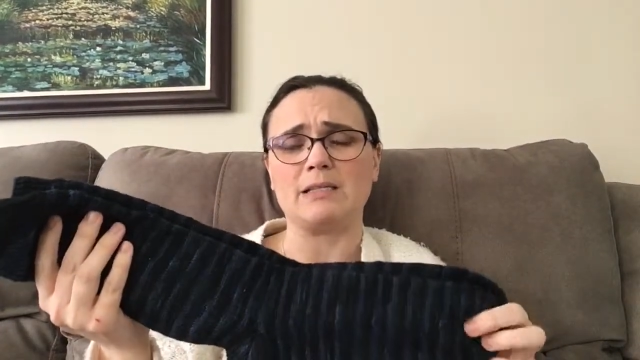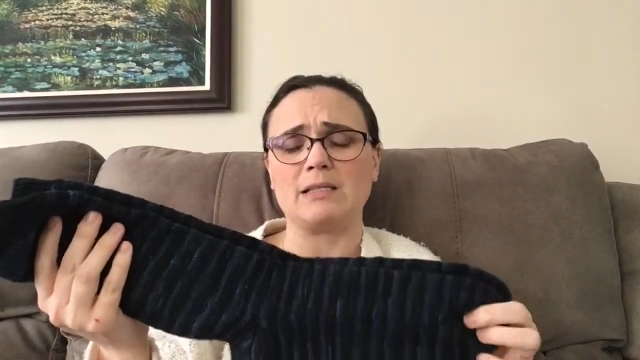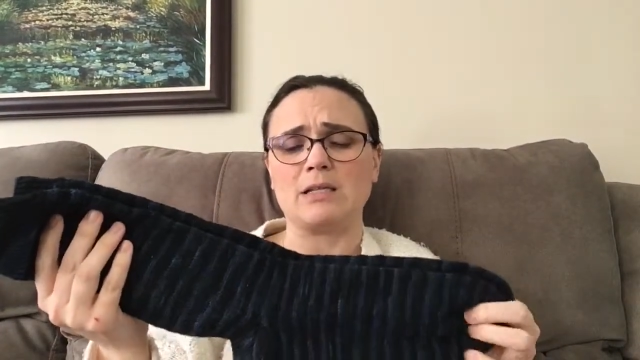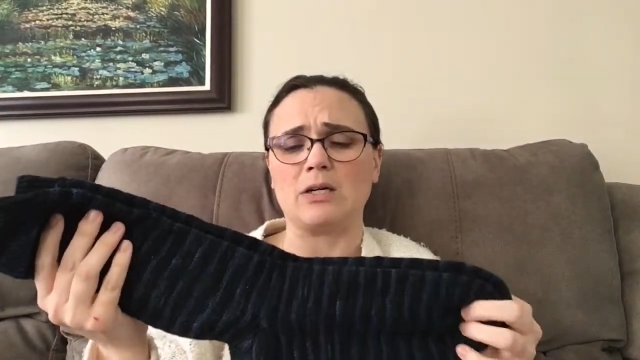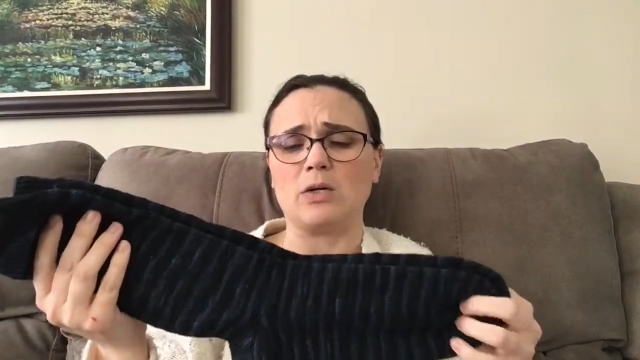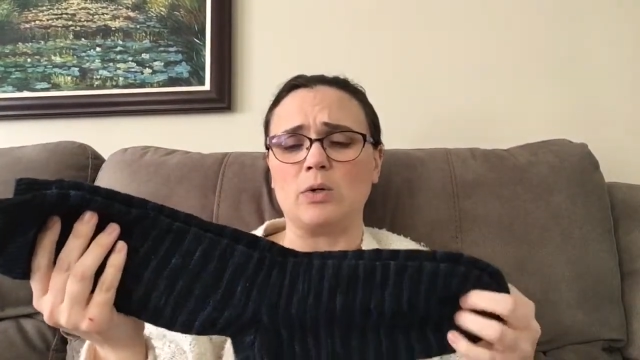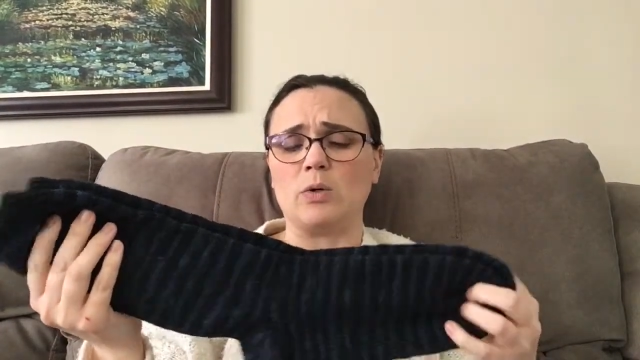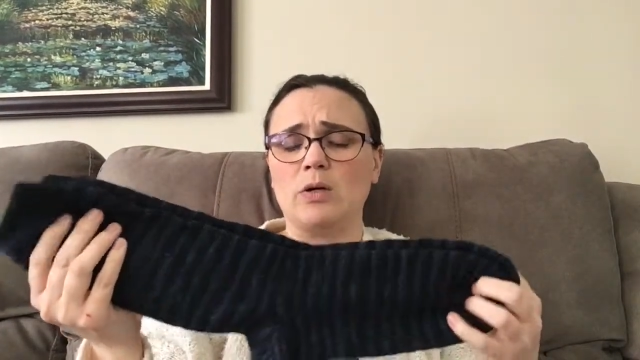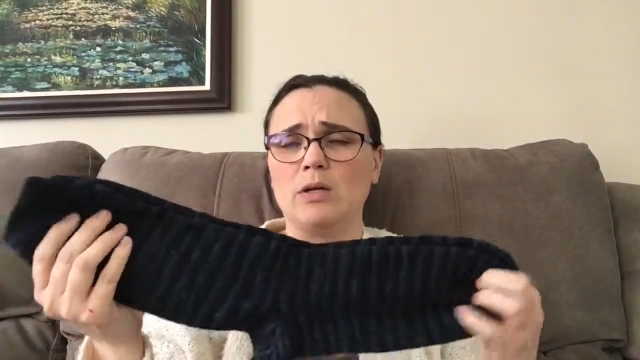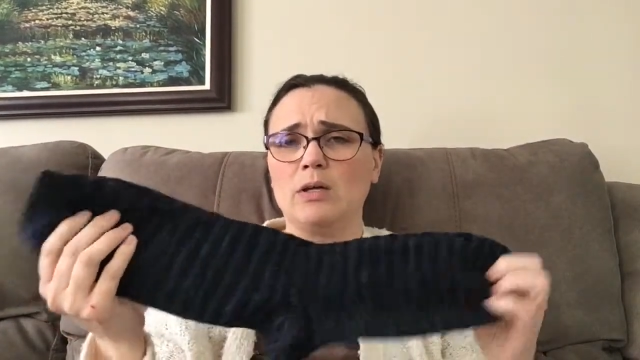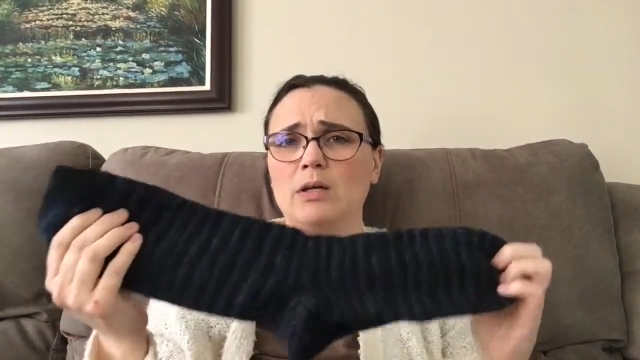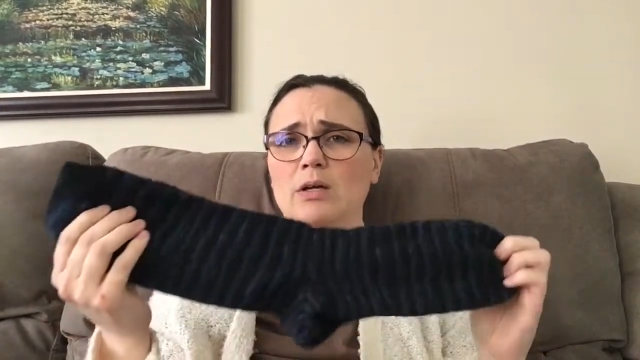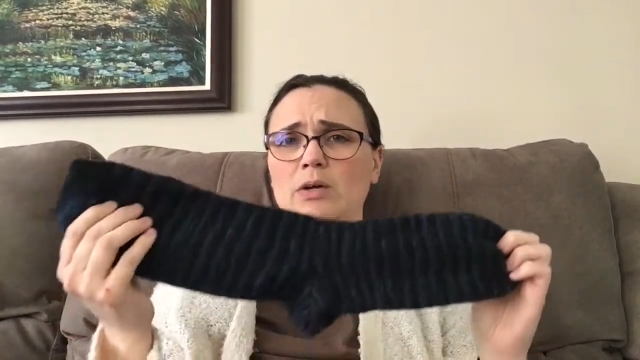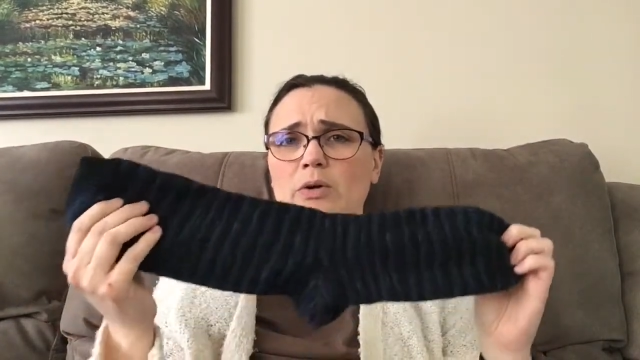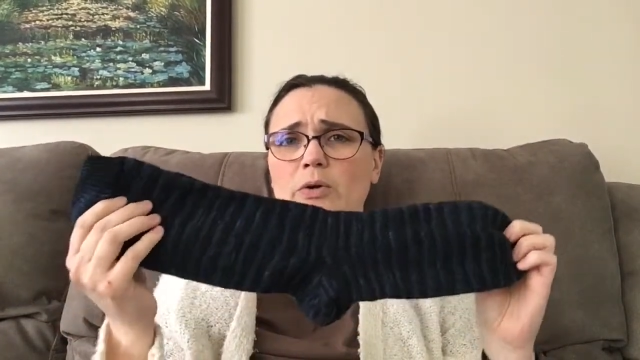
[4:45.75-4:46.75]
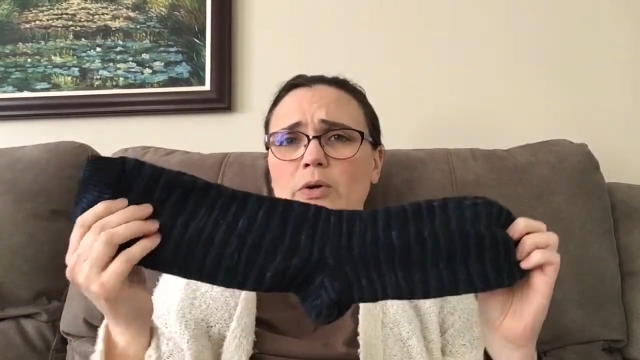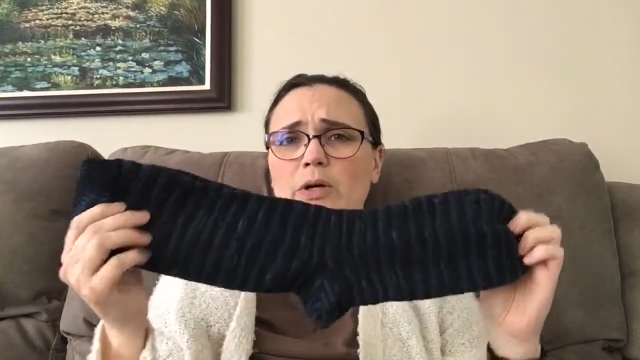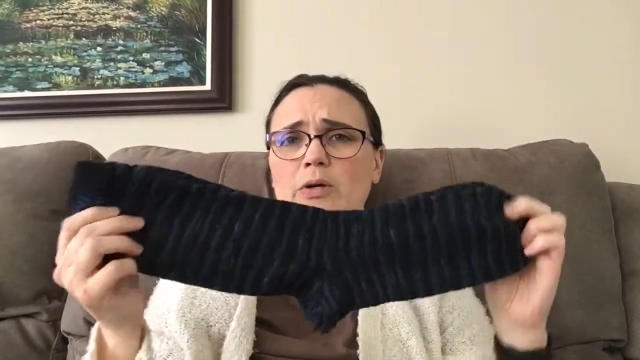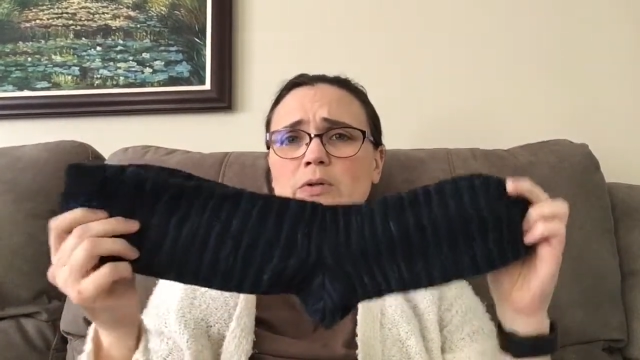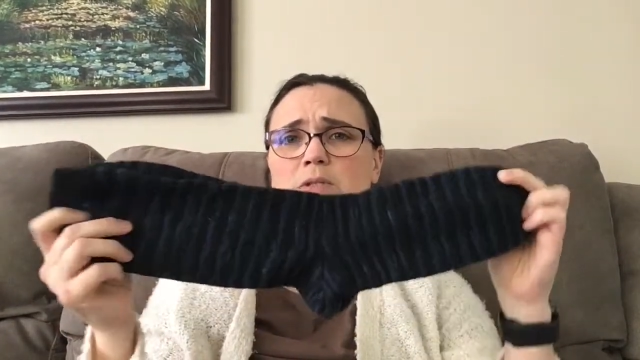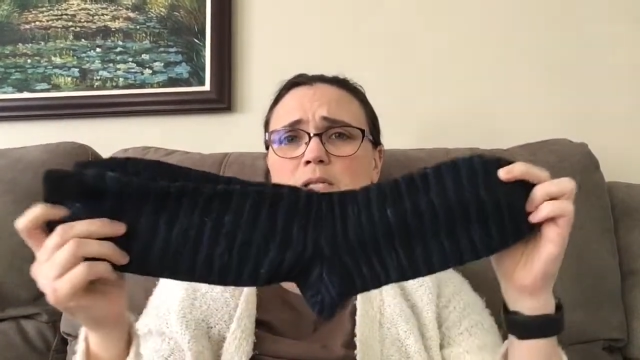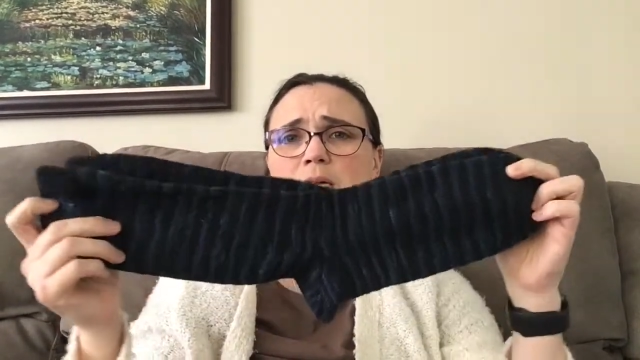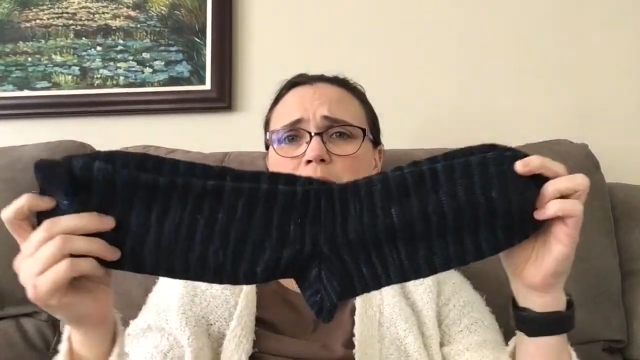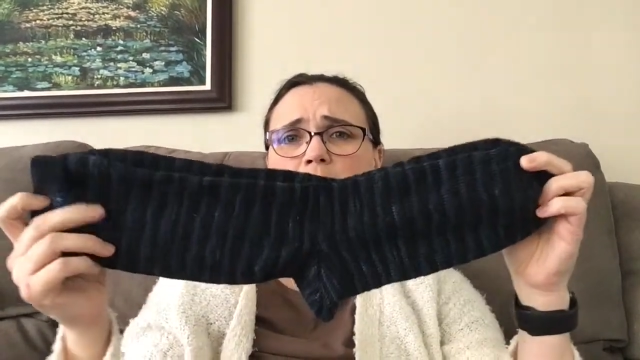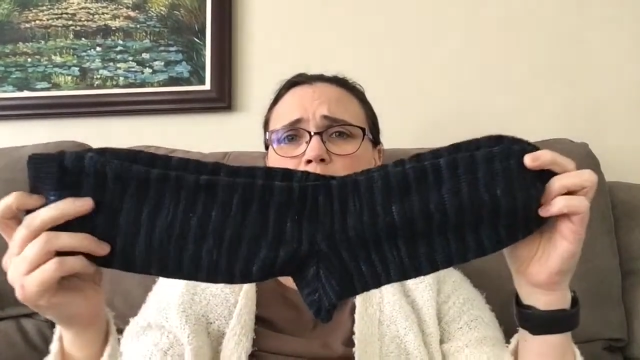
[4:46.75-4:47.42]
so who knows.